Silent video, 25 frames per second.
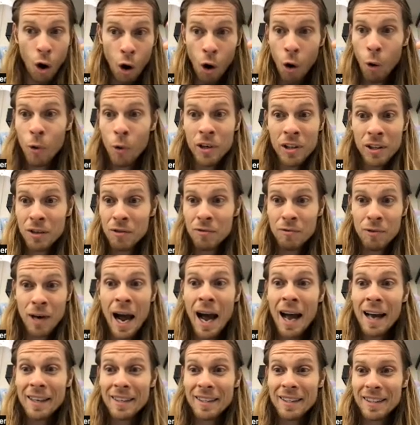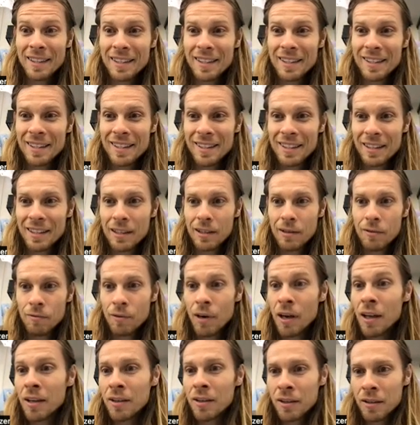always at rest.
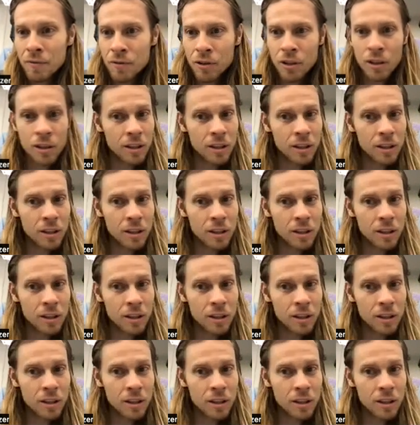relative to